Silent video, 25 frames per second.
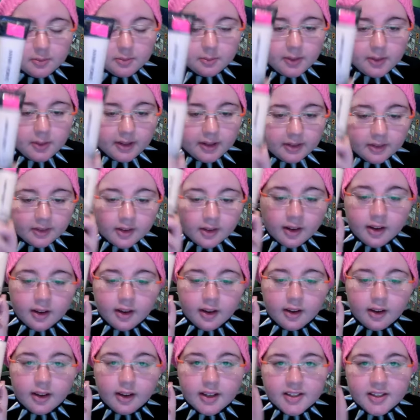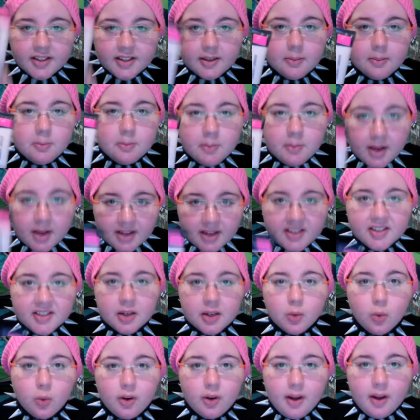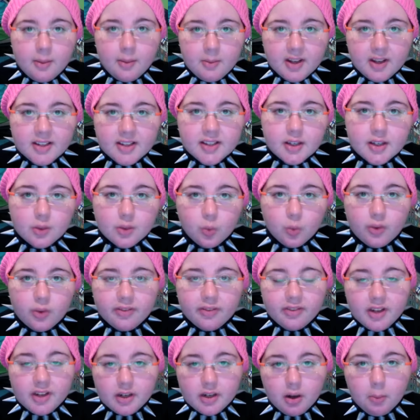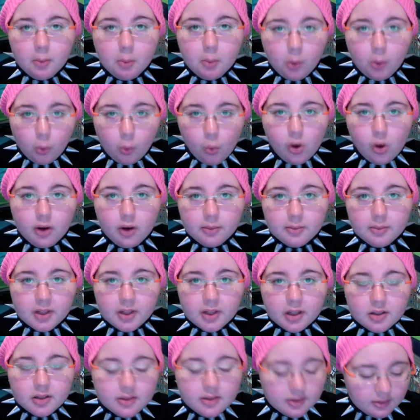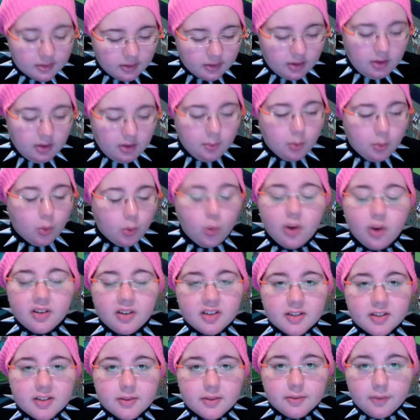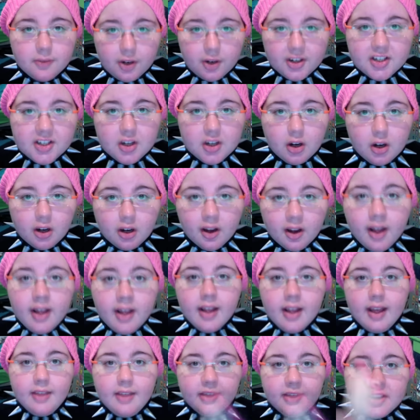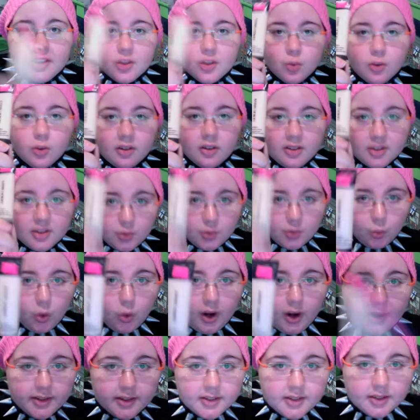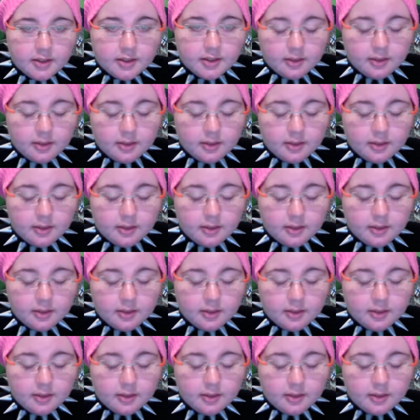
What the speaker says: but it's amazing when I mix it with the number 1, because number 1 is very dark and this one is white.